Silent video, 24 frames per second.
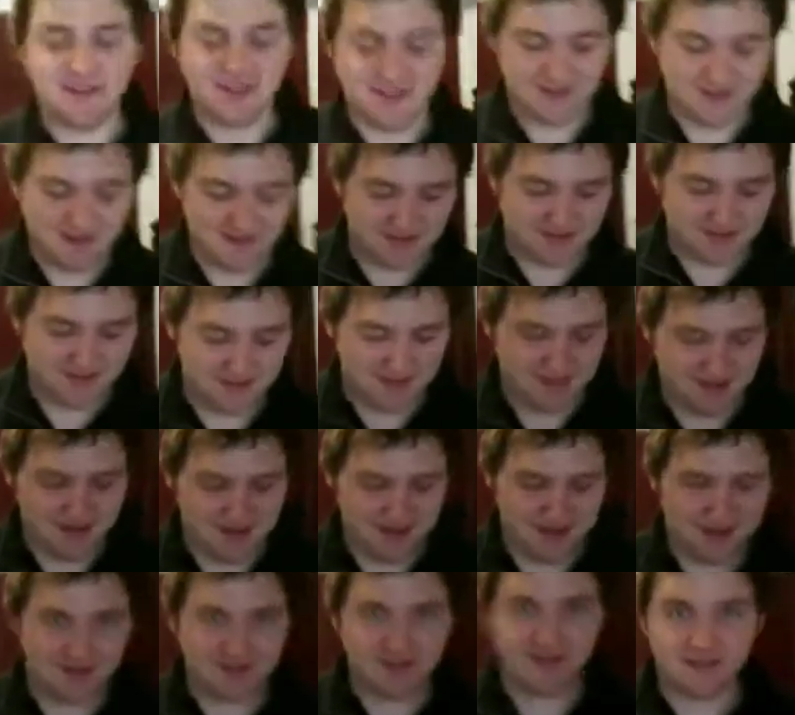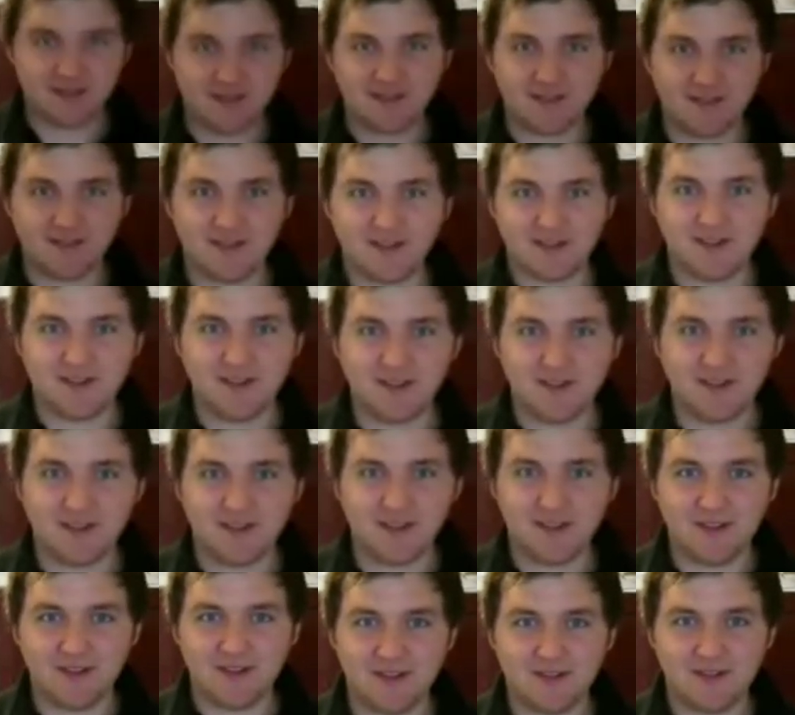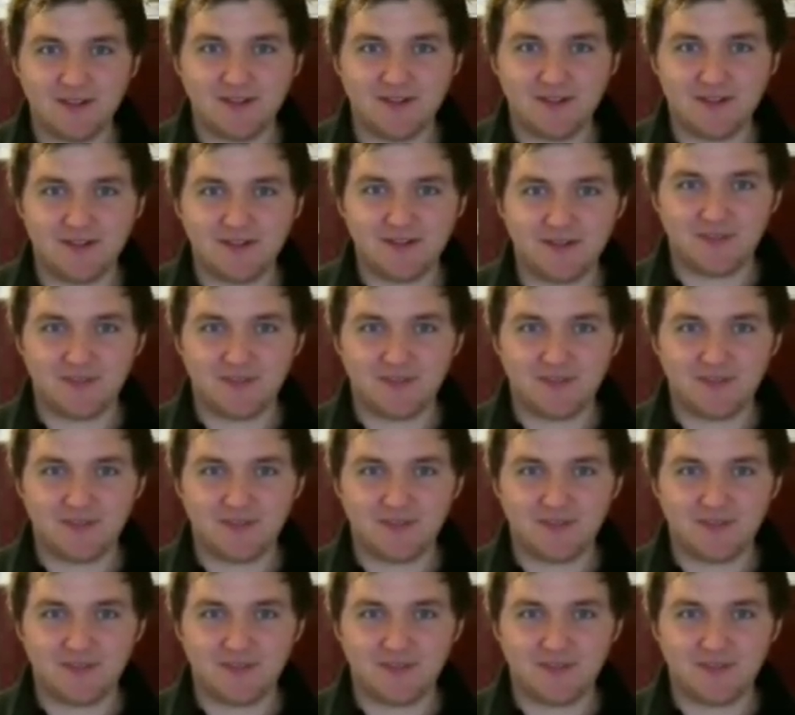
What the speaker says: So what's the next stage from